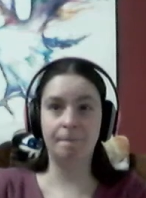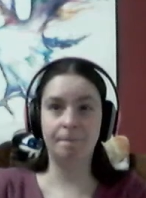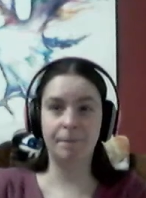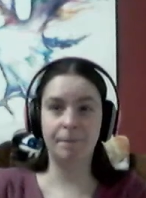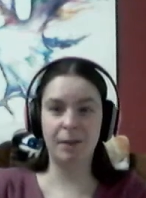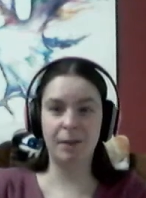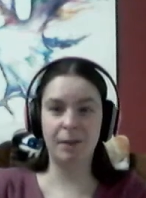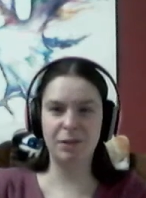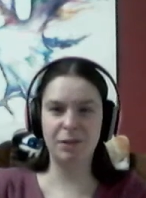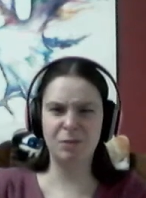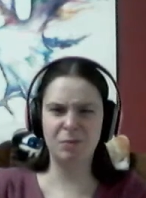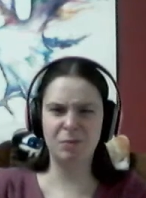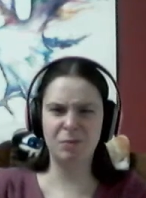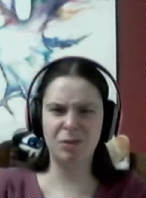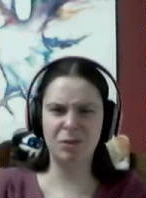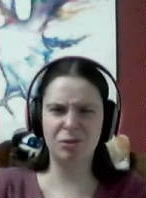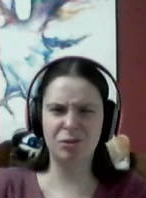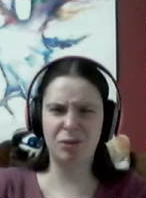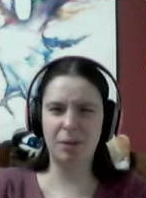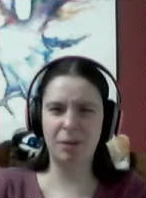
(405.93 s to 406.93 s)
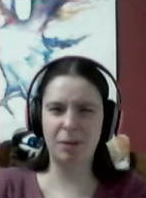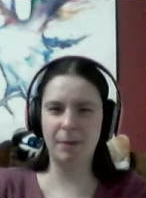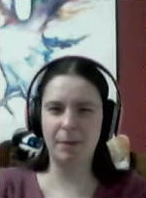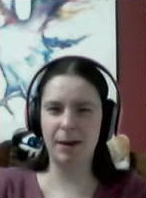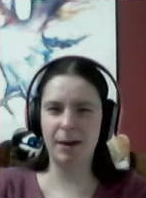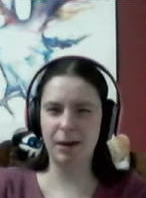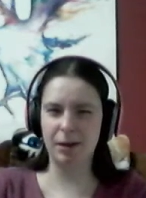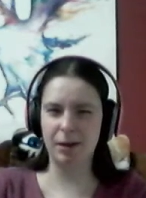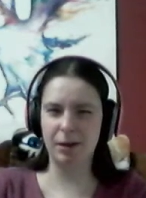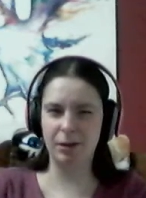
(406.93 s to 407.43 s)
That's one
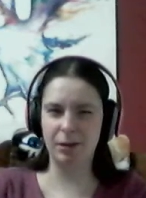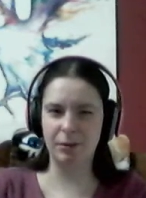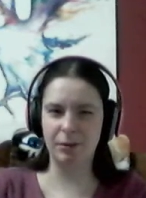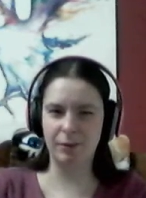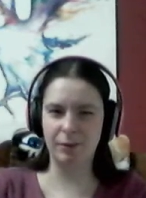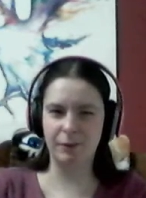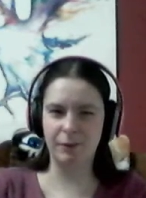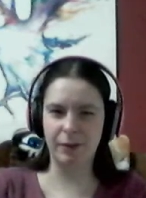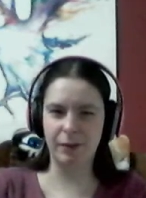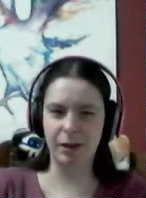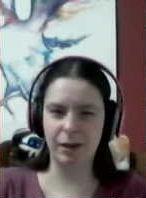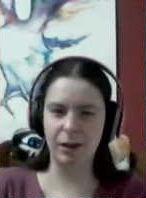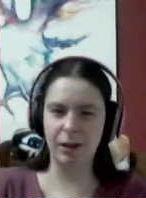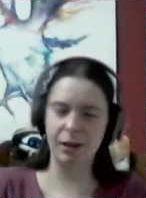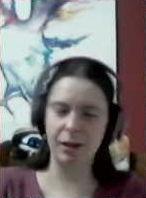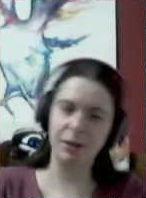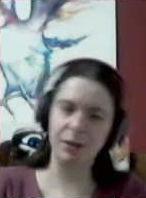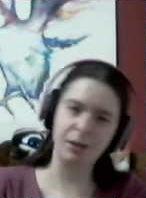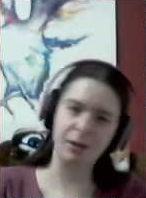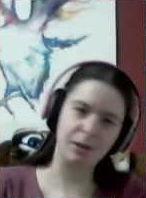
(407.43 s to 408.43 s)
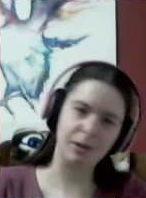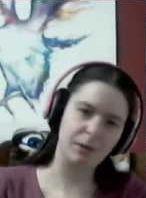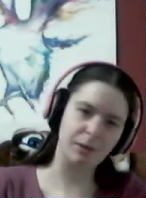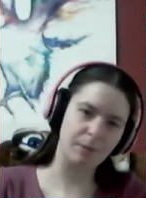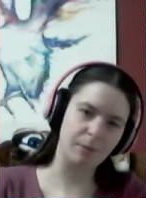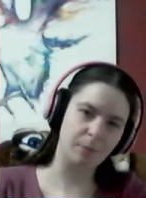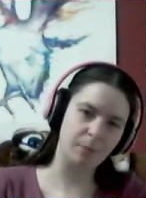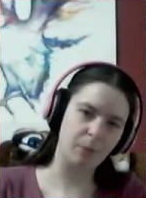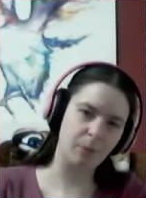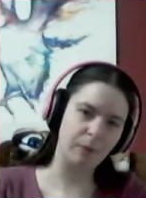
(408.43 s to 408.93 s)
drawback of it in the
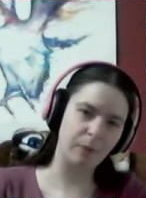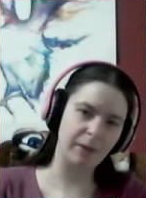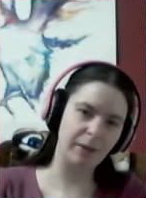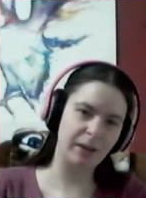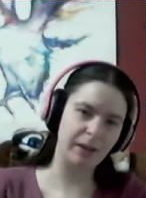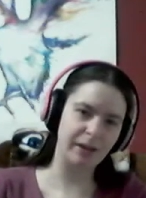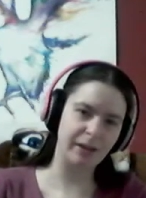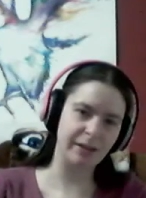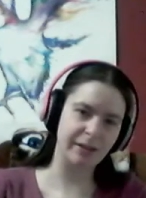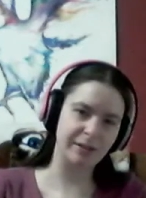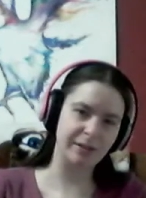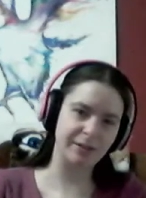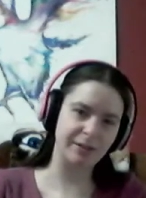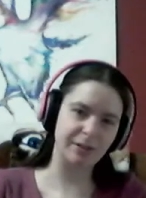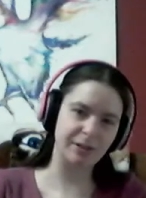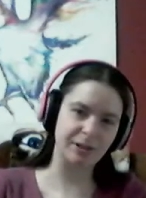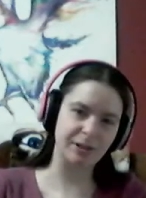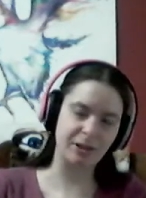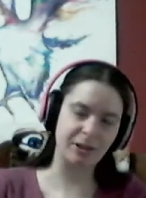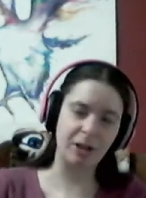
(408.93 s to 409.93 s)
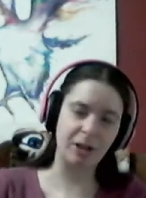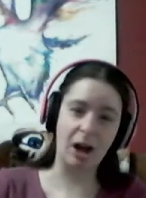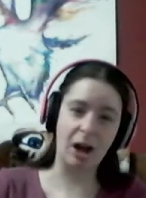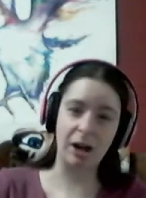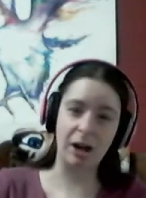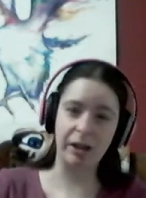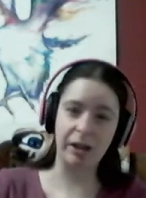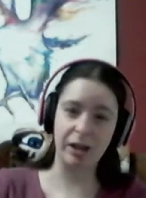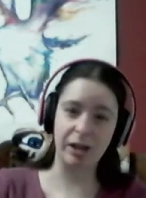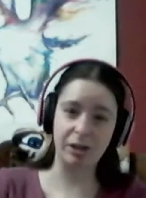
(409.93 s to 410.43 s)
movie is there's a lot
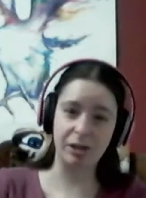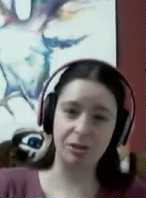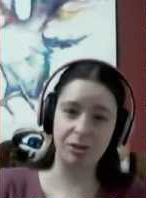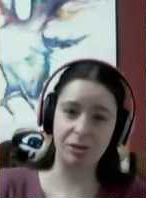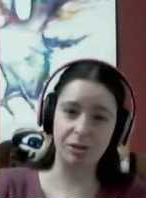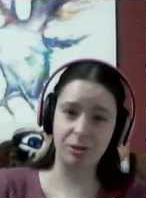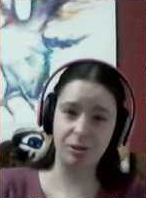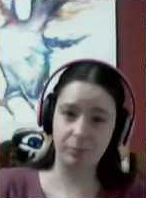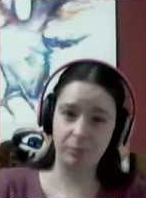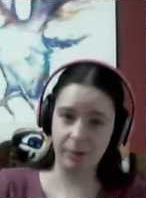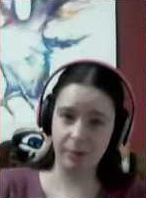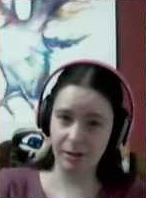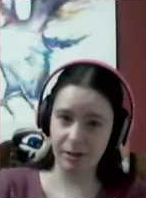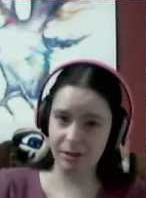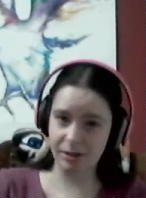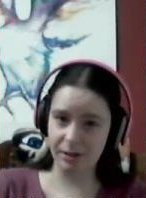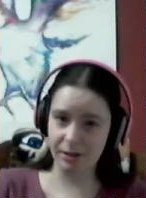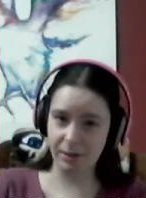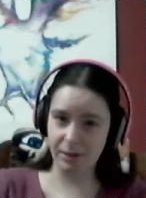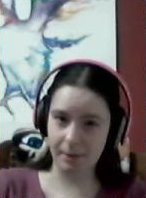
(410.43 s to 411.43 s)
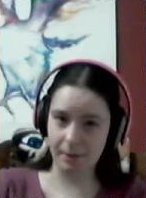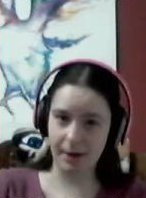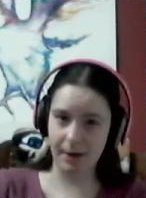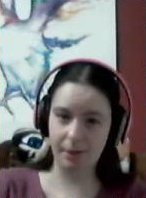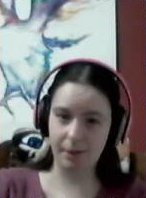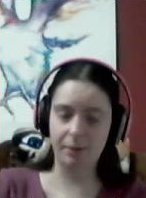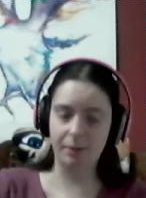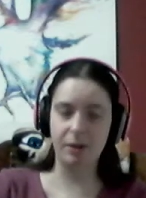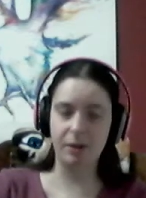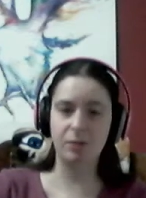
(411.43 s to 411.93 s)
of instruments in the
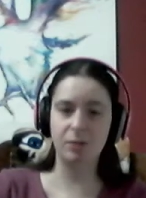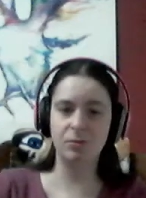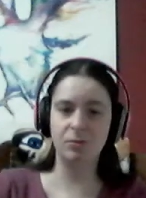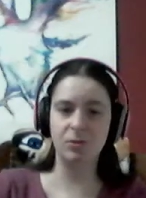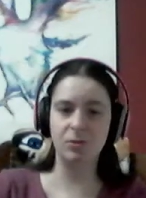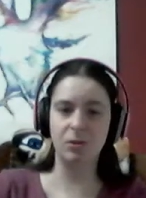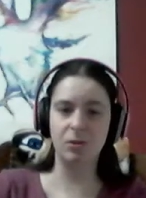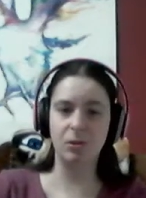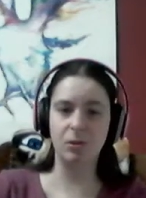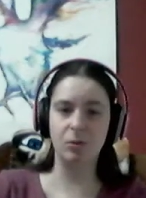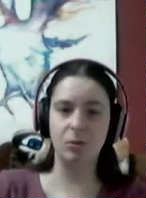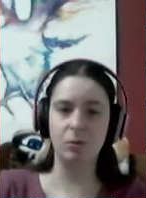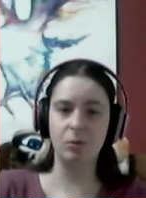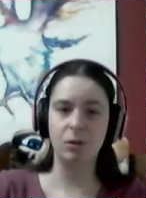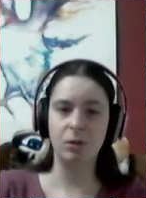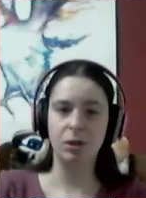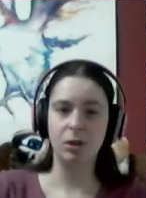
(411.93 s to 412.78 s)
background, so